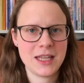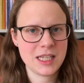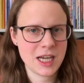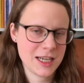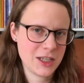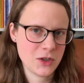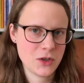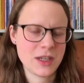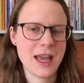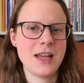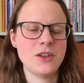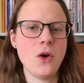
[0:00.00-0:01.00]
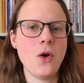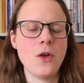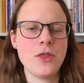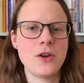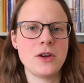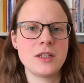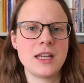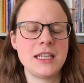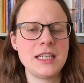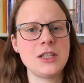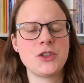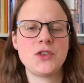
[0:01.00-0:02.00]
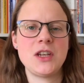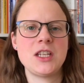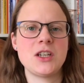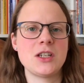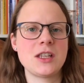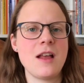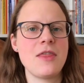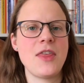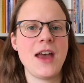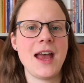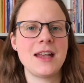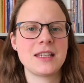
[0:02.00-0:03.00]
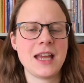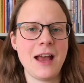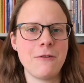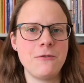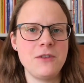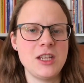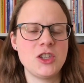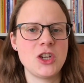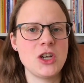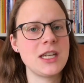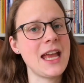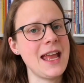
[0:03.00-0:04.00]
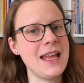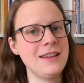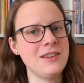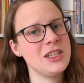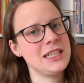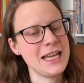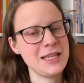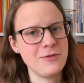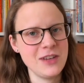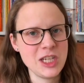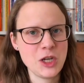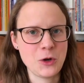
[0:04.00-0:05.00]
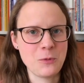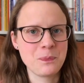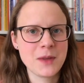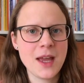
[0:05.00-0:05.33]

titles and authors and illustrators that have featured in today's video.